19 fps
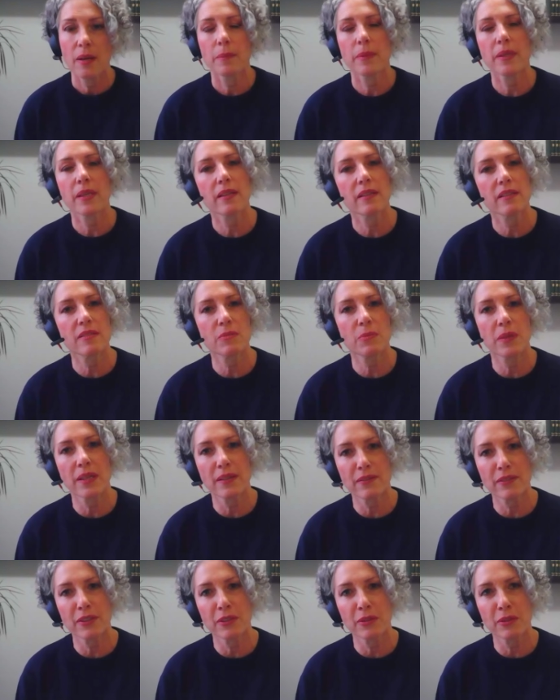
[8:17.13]
because
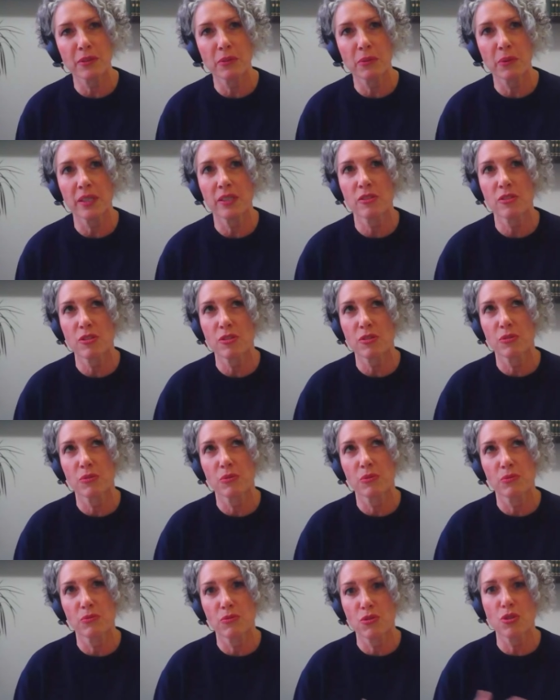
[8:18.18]
whatever you're going
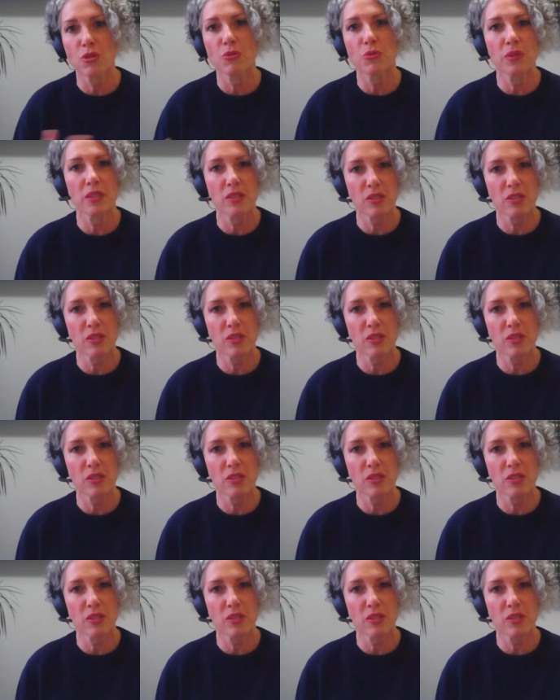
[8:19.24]
to do